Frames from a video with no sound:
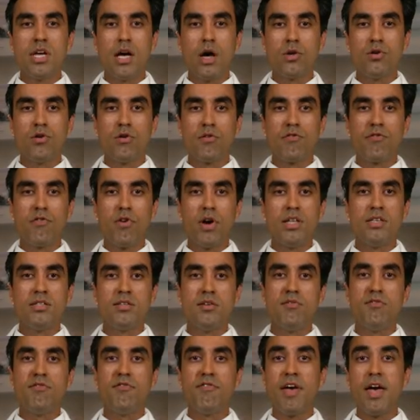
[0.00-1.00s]
tell your
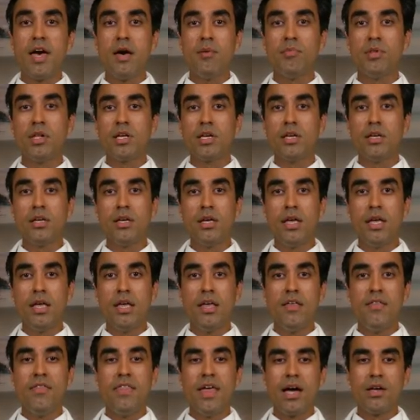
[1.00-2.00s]
friends and family
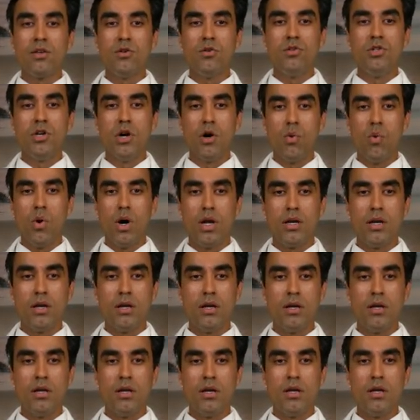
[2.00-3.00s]
that you don't want
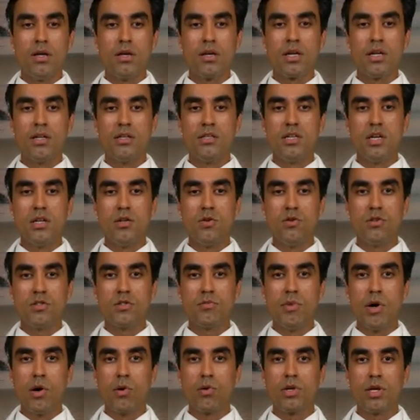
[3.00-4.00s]
to continue
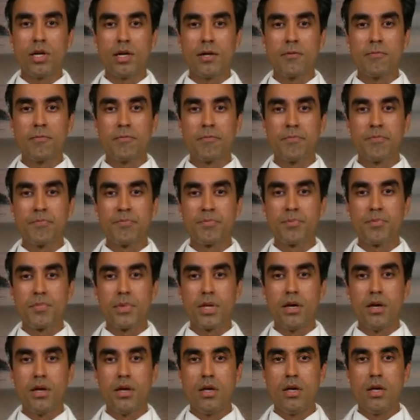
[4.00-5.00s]
smoking?
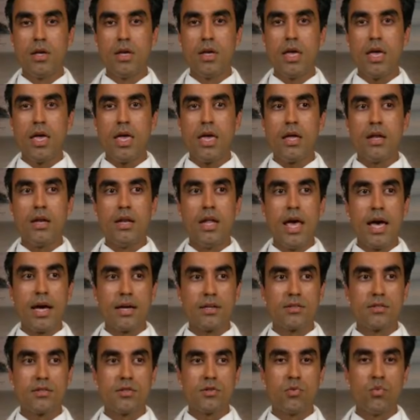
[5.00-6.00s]

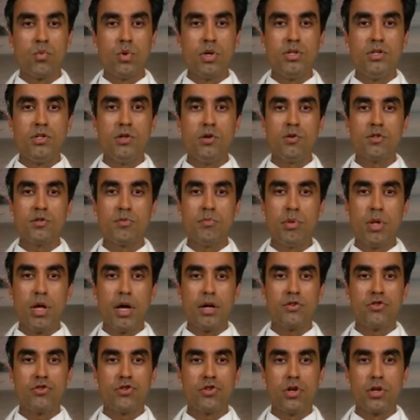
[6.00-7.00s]
Next, reduce
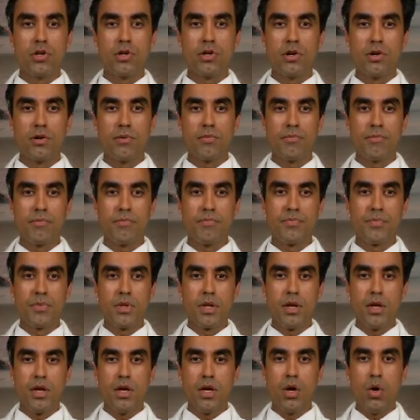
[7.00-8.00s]
blood sugar.
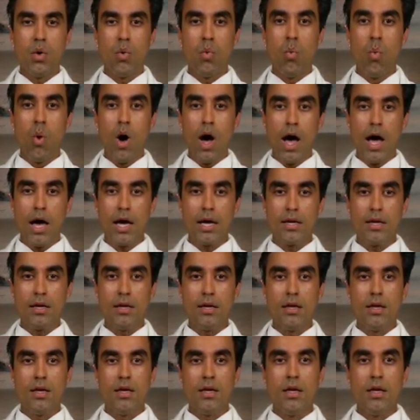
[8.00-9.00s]
Why?